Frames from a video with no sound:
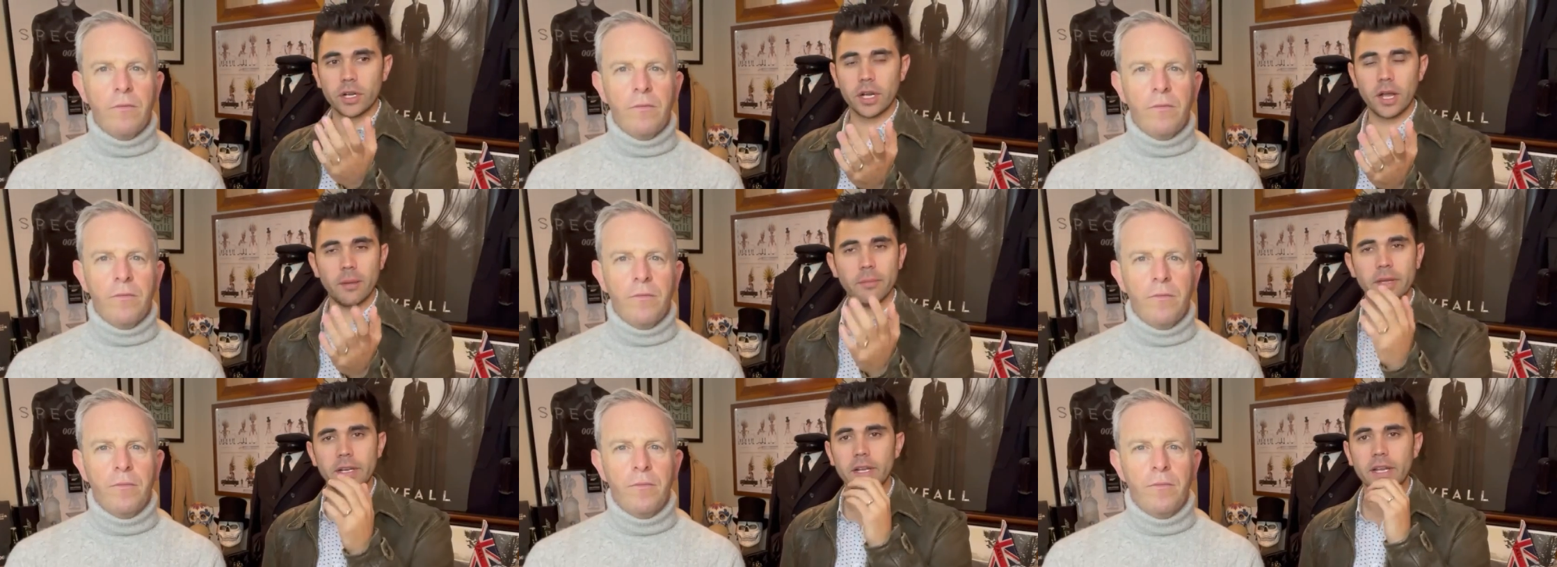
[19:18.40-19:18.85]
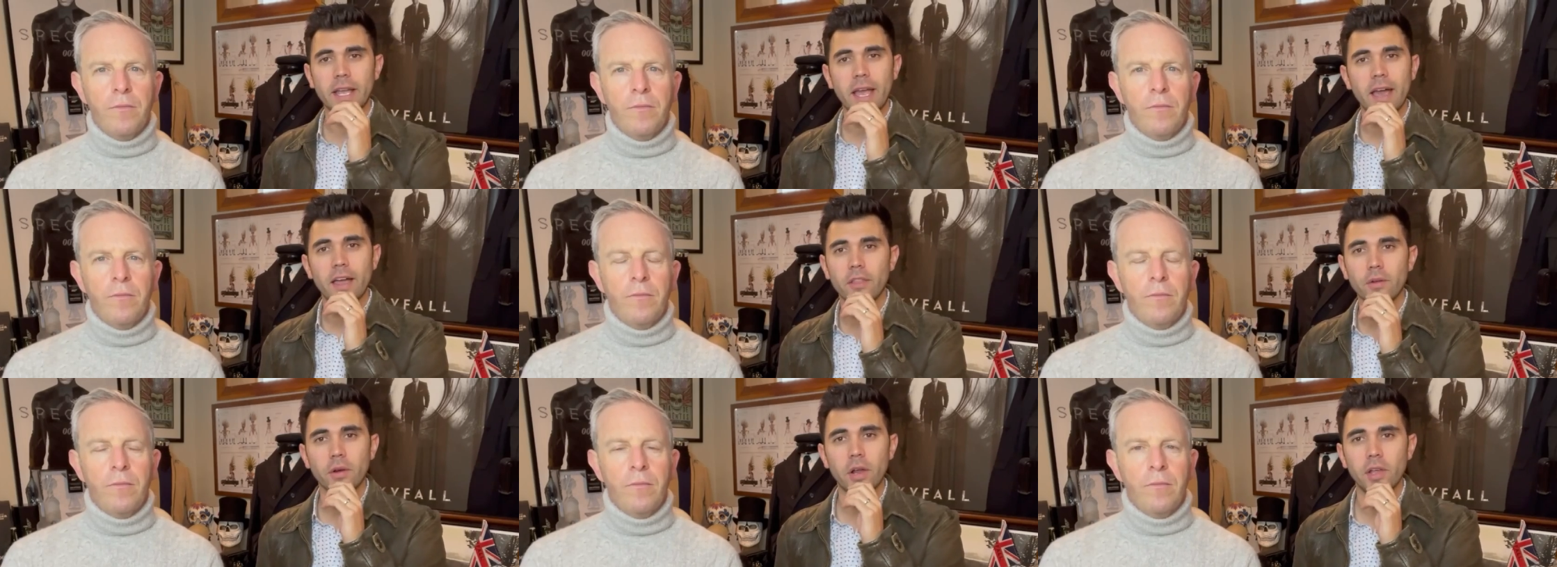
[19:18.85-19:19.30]
Speaker 1: to come in to
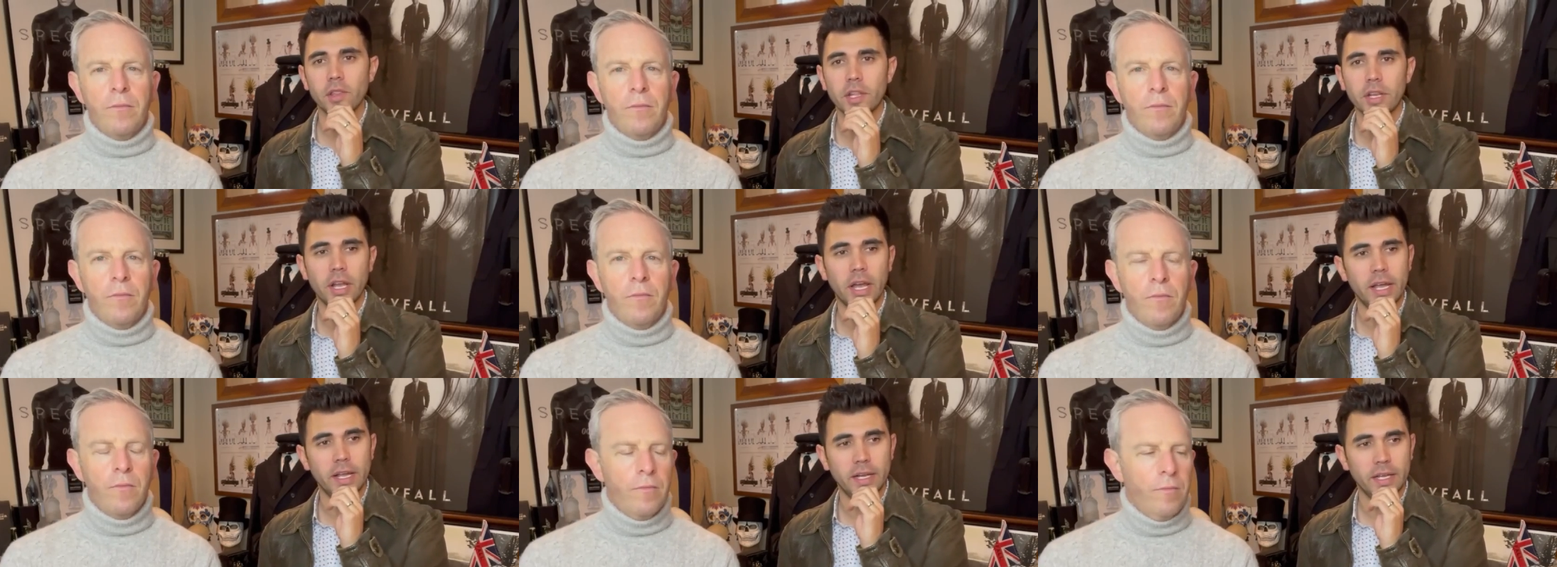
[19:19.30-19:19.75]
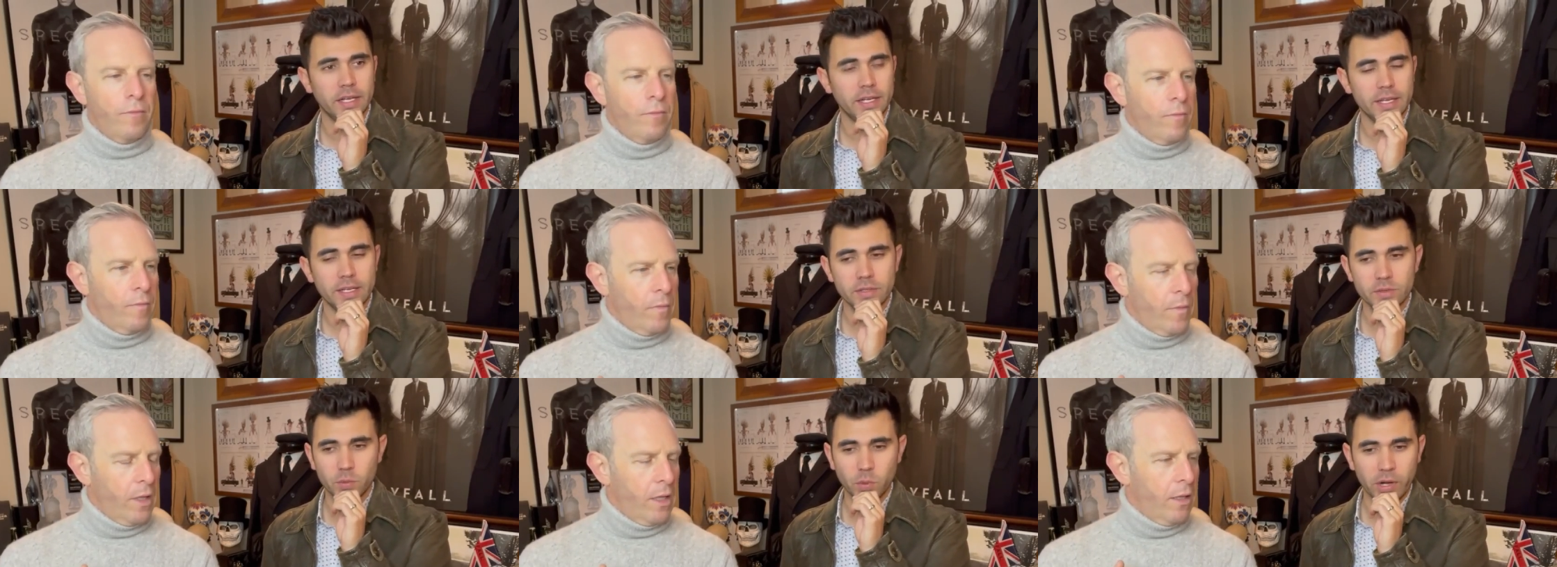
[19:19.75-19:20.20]
gather all the night, and
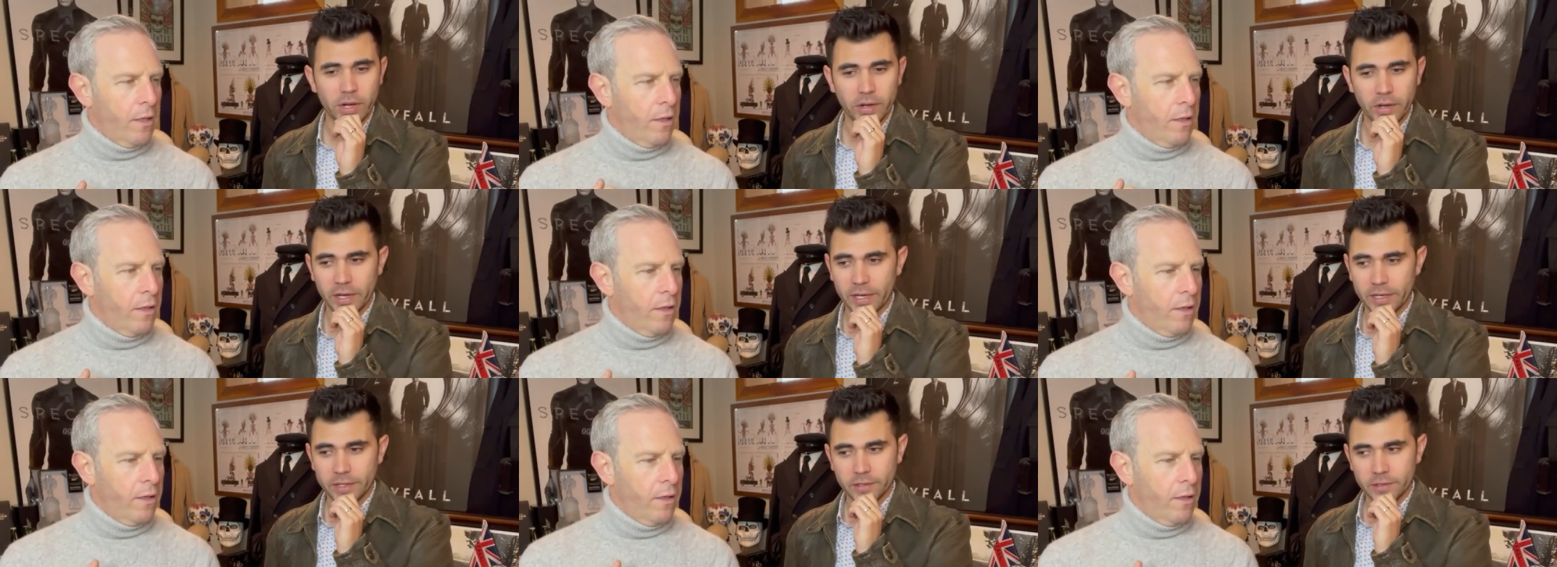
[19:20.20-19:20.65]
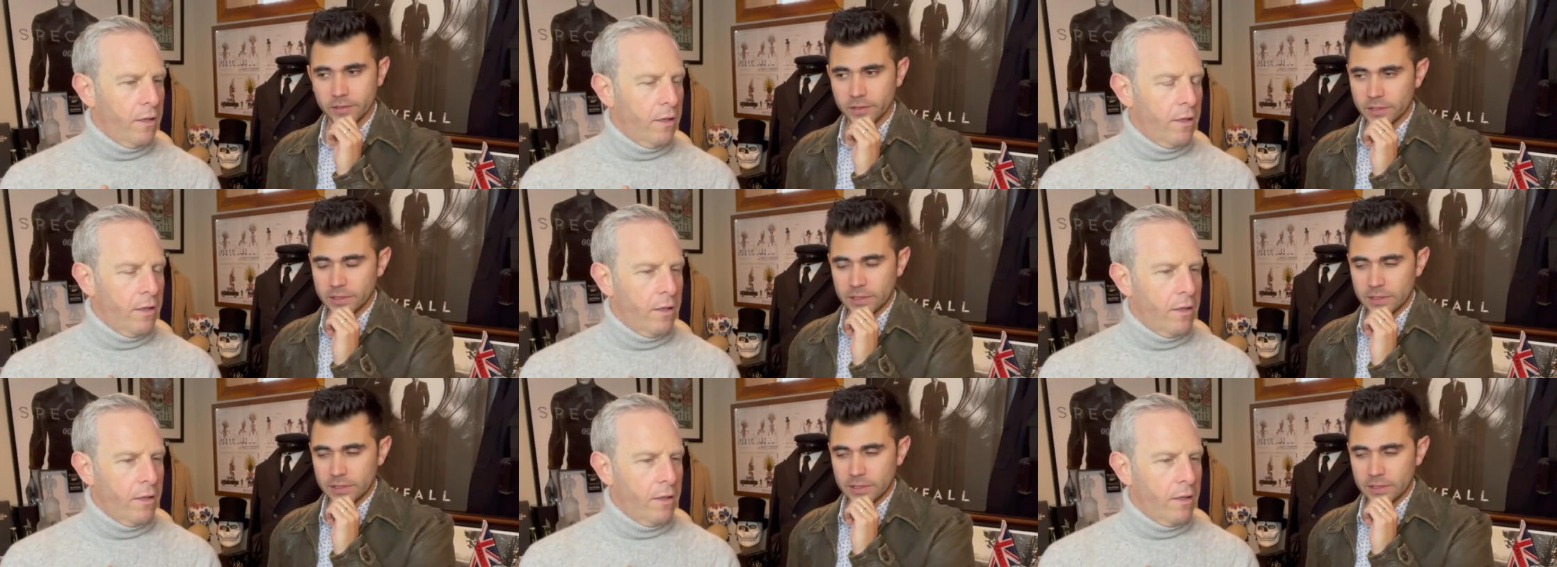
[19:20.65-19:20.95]
he's wearing,